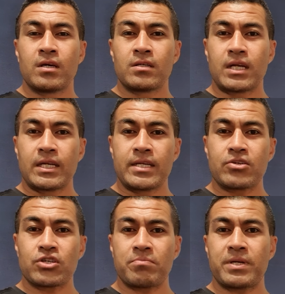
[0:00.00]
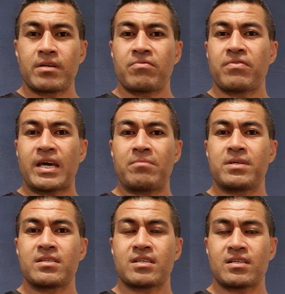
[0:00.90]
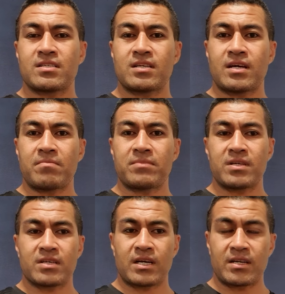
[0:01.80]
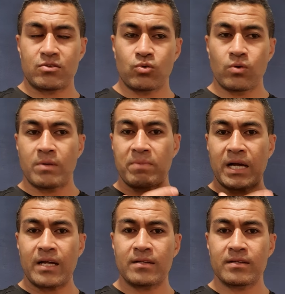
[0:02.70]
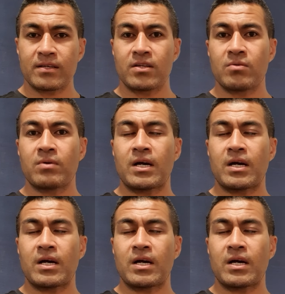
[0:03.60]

the leadership in the families is it's kind of torn apart, you know.